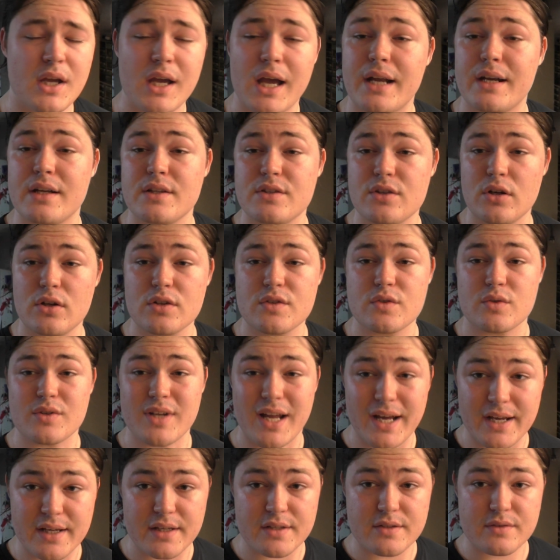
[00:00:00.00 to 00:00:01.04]
And that's also
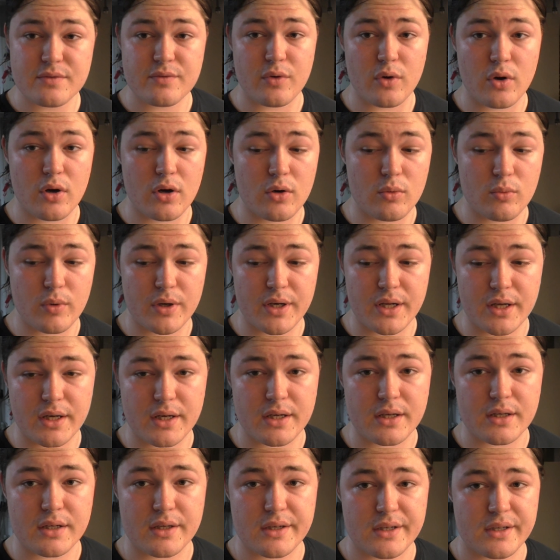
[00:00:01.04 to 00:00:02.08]
nice for when
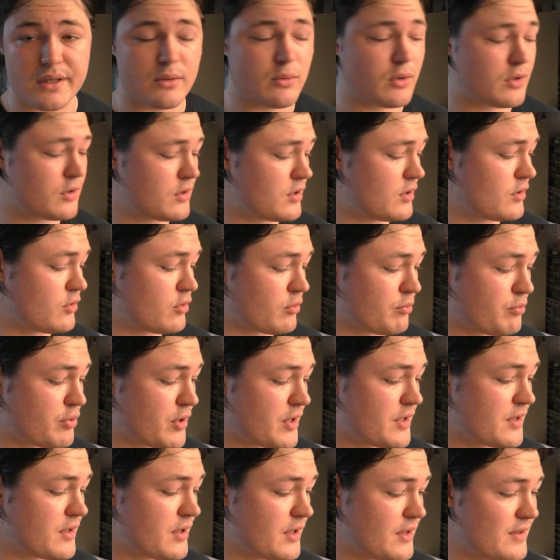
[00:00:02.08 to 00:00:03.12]
I want to
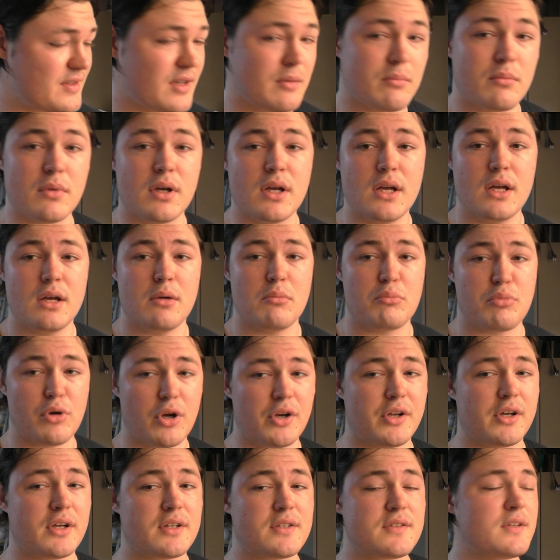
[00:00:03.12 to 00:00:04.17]
print some
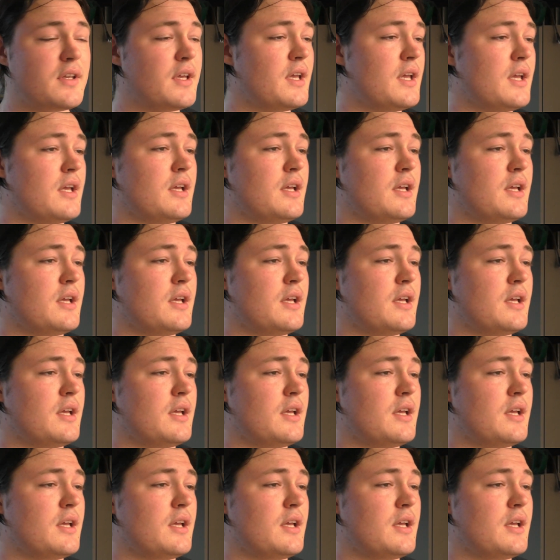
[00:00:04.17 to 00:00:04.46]
products